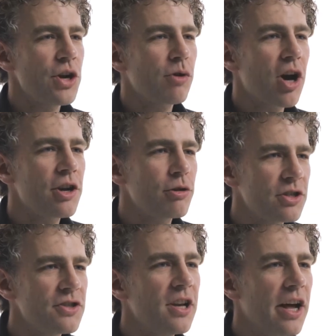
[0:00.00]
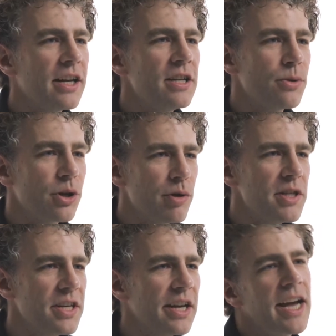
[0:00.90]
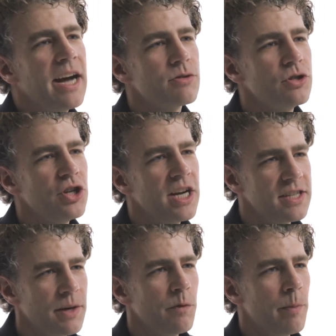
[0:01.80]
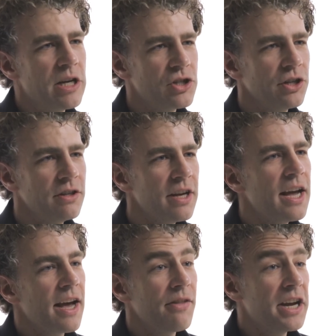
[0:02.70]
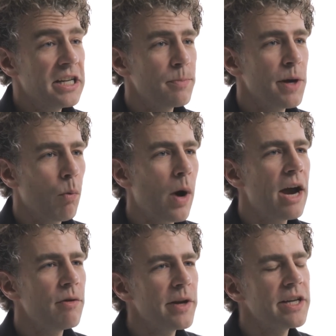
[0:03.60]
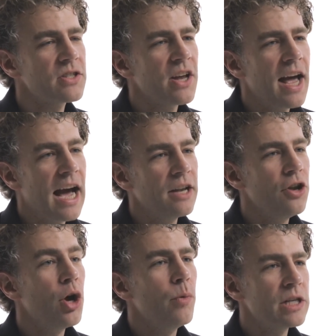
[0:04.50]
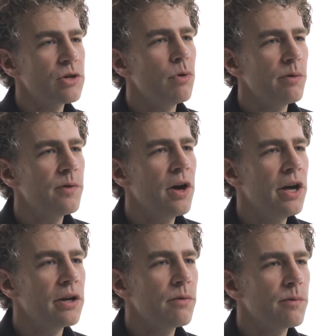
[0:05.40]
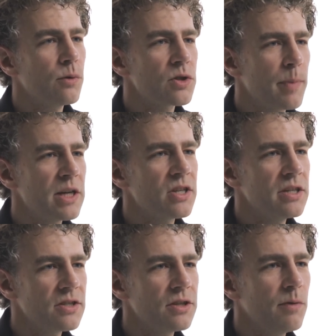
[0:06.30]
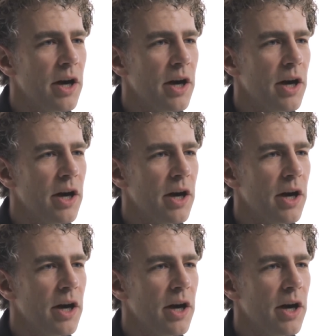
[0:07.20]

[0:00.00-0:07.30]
General cardiologists are likely to increasingly encounter genetic information. And they need to be aware of it and know when to refer for specialist